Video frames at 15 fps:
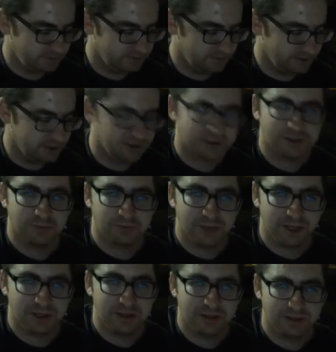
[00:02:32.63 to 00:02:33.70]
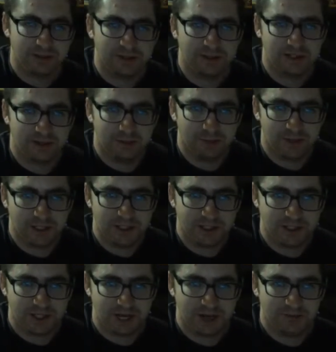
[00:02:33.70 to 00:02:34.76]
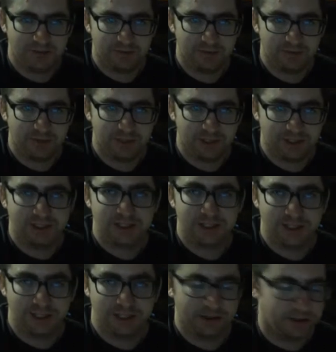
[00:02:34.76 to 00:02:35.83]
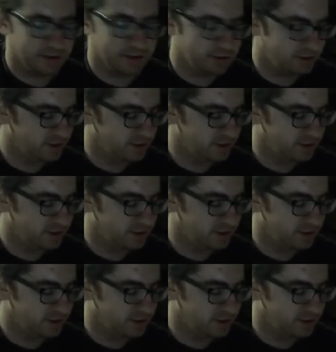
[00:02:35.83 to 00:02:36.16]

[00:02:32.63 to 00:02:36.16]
You know, it's a B, it's basically a B shape, but it's a D here.